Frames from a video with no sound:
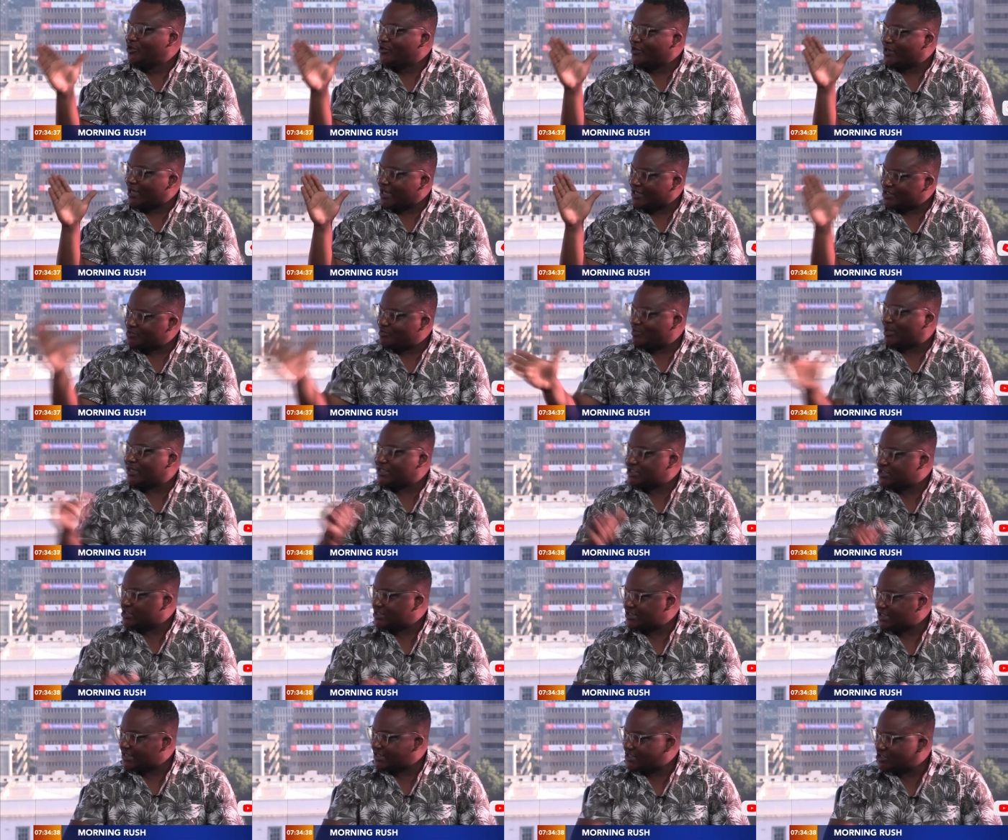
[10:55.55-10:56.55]
you guys punch a
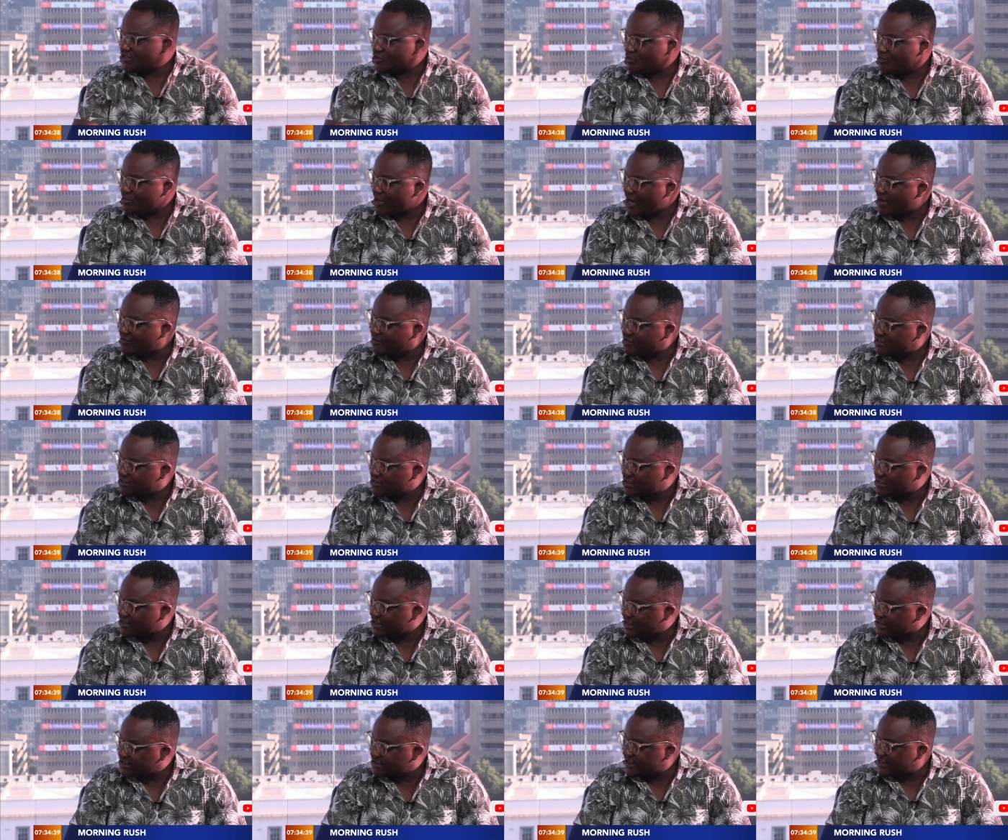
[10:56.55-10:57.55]
ticket to Paris
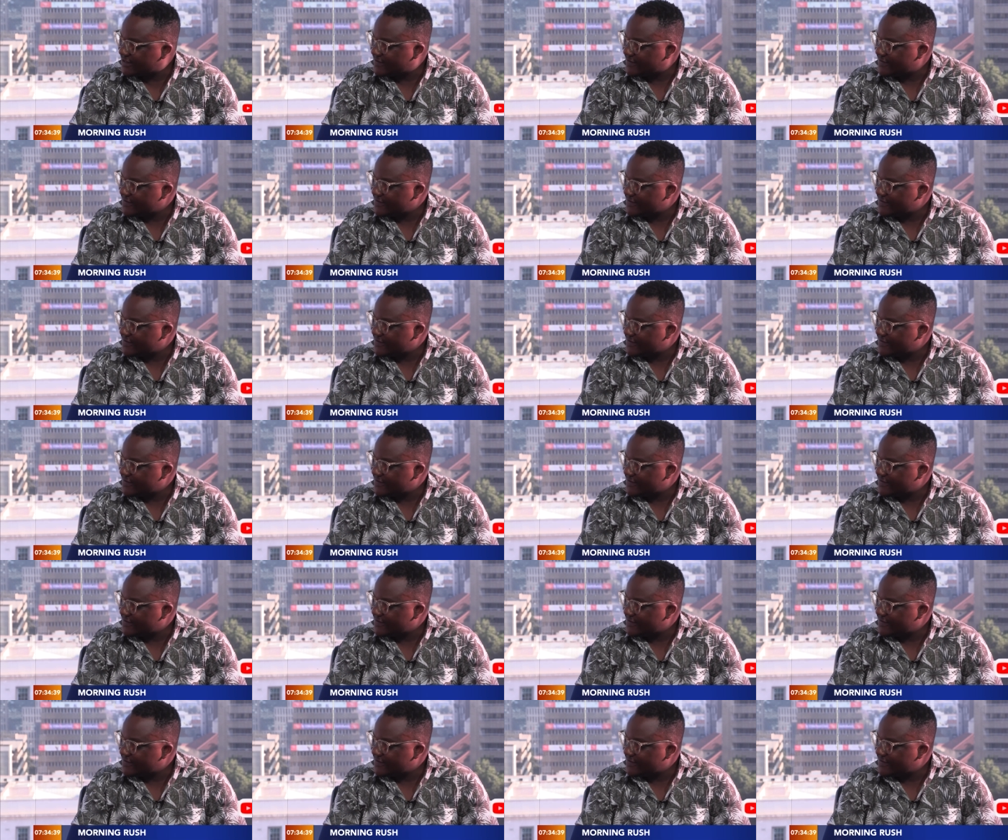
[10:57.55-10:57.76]
next yeah. year.